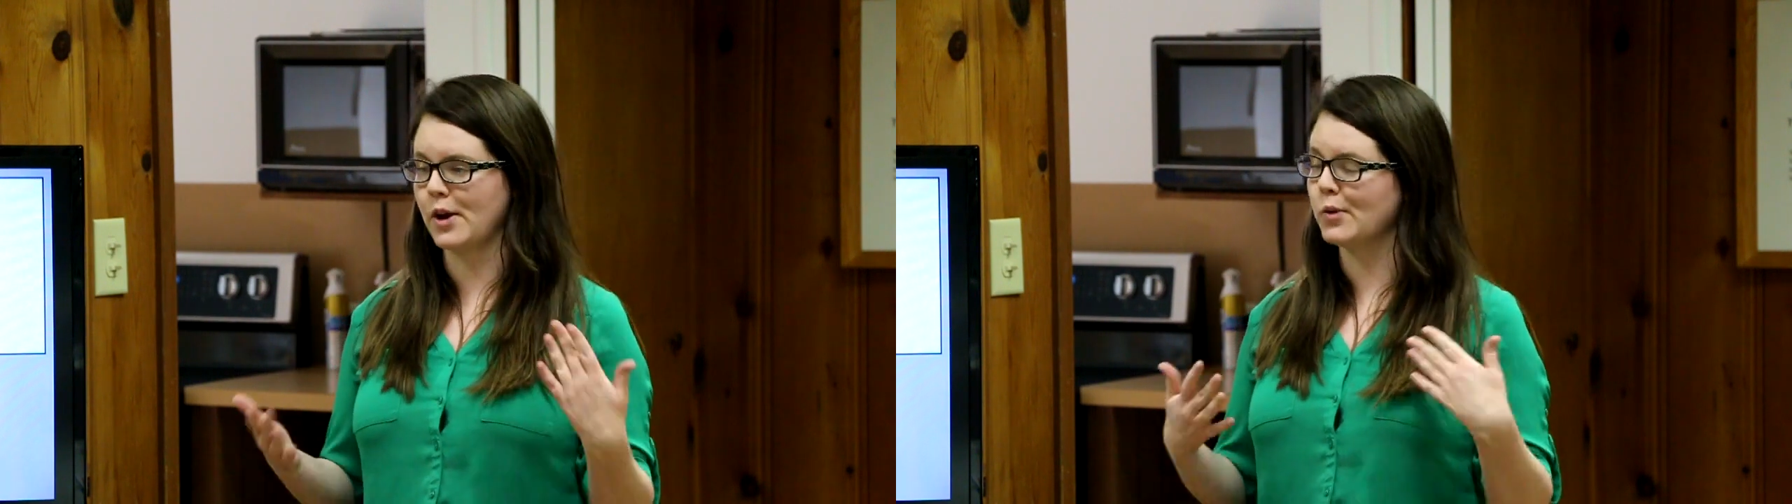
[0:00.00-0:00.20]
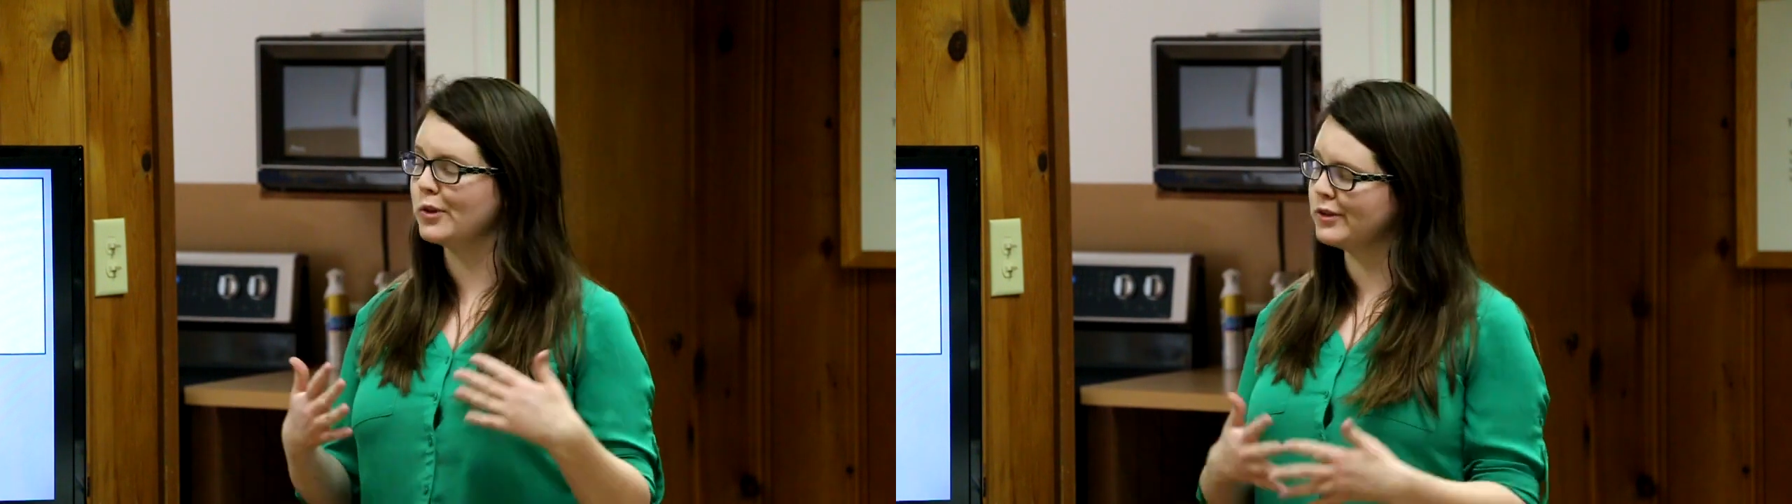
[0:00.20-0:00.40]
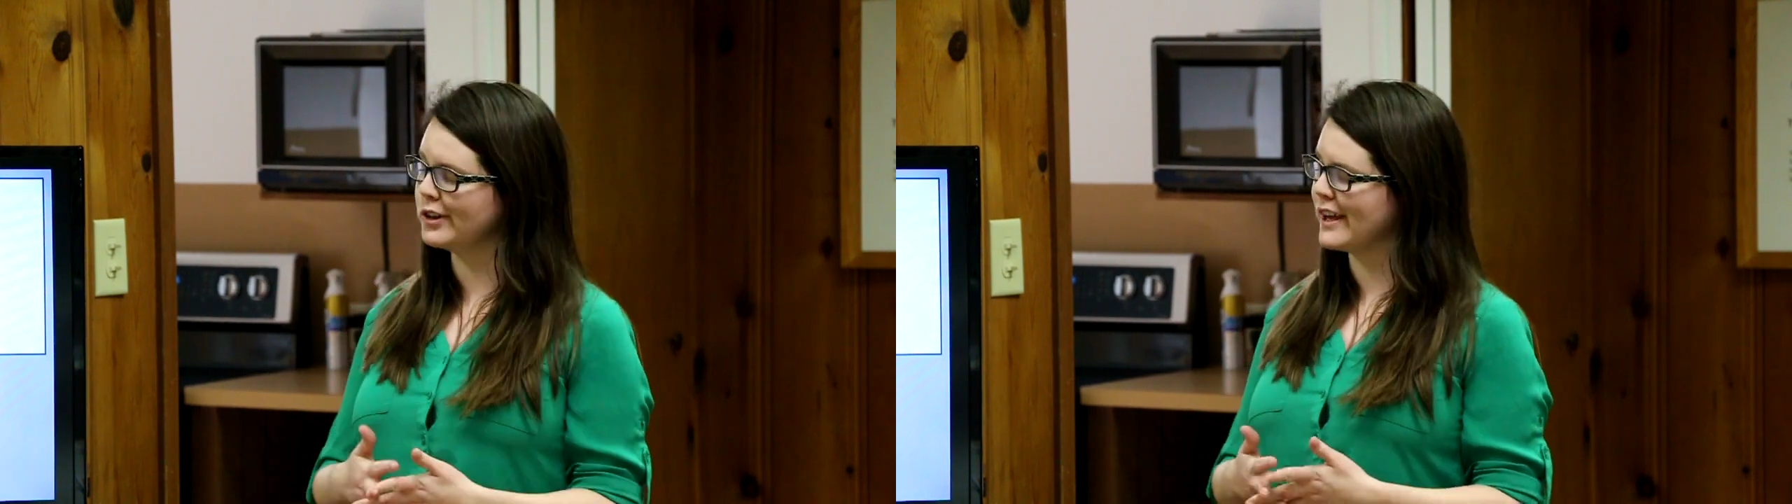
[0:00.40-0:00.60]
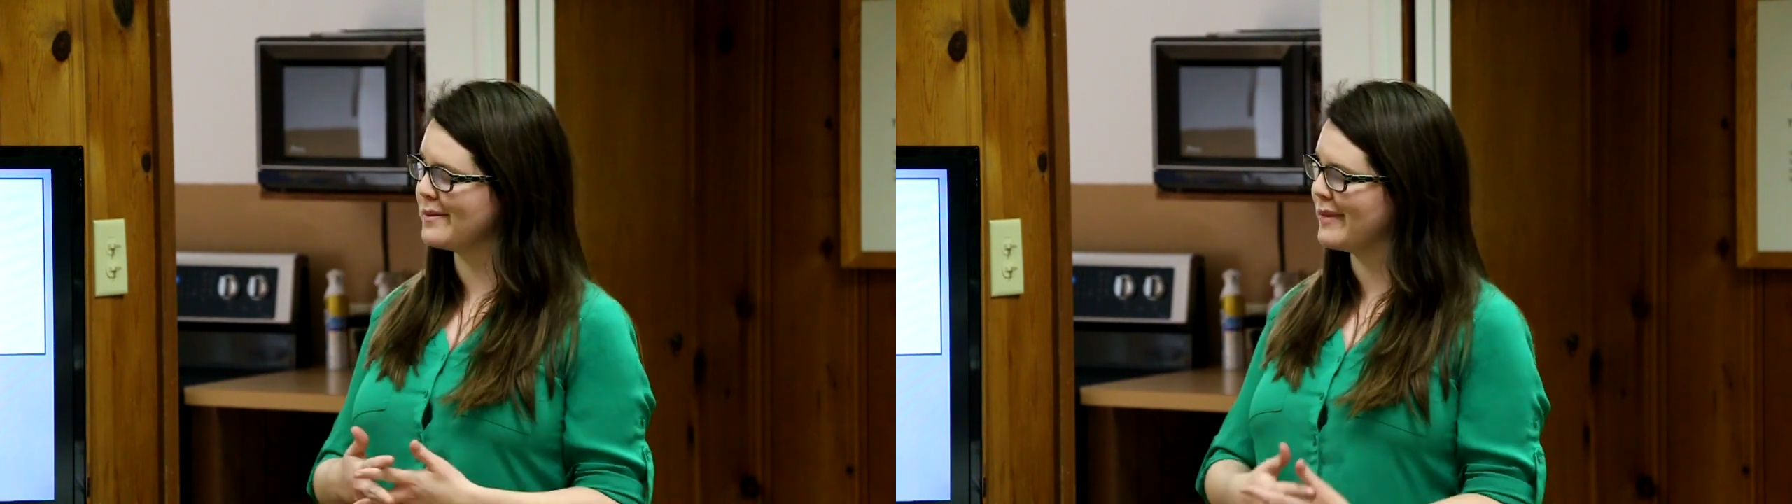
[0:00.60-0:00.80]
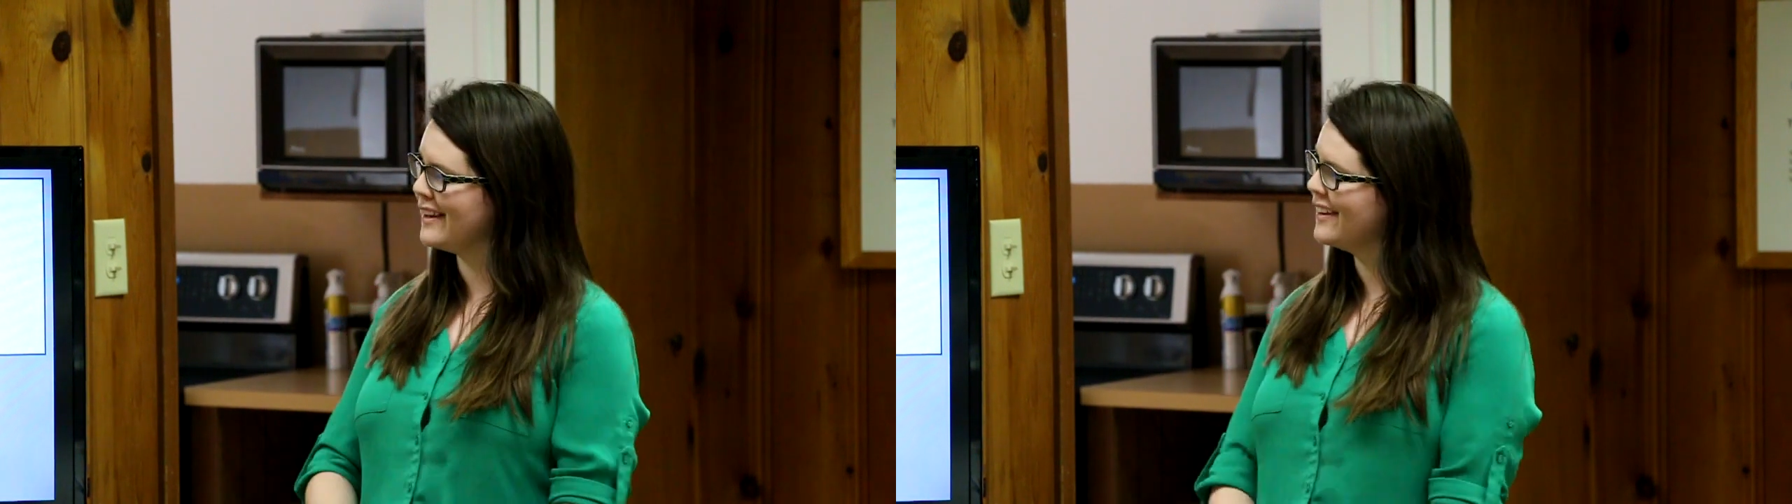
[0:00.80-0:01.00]
I will fully
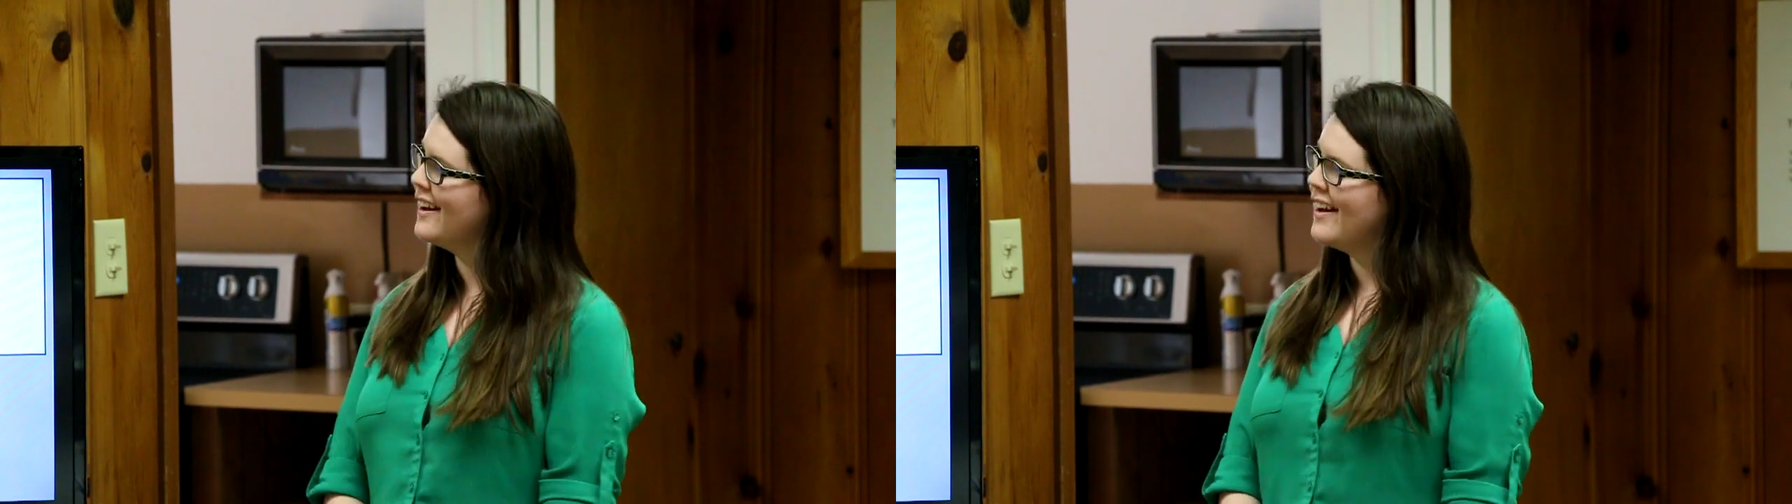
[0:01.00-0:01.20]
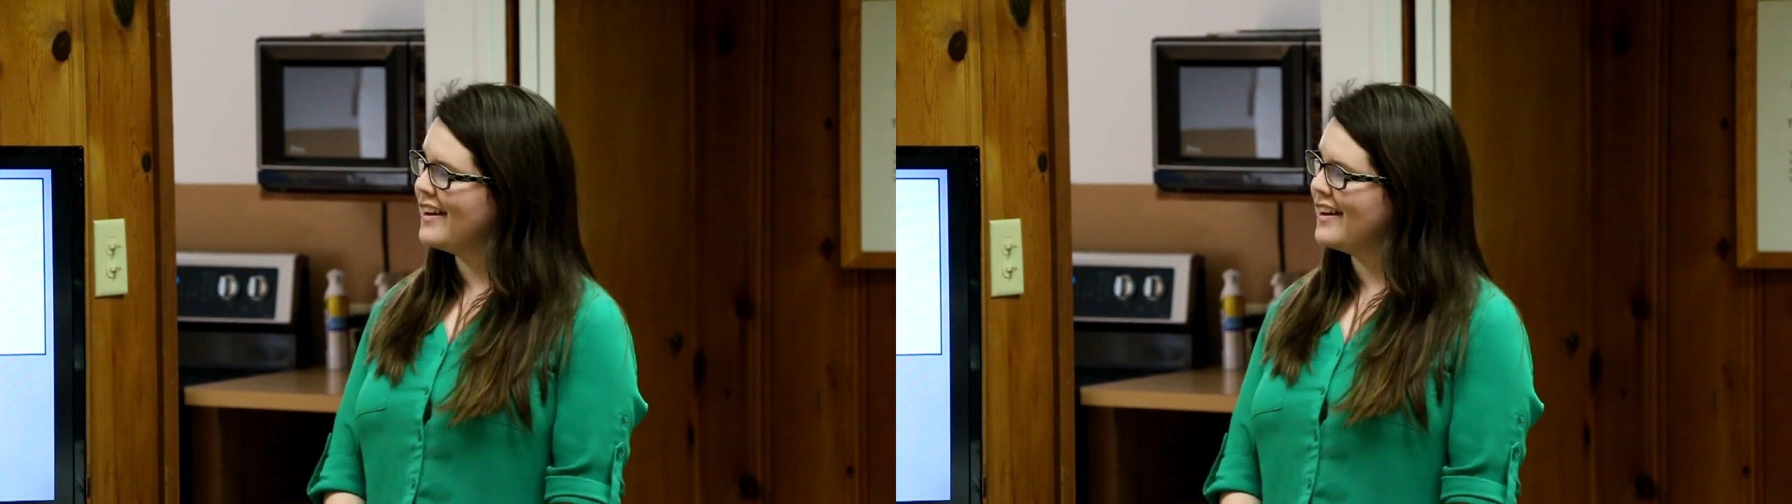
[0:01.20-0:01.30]
admit,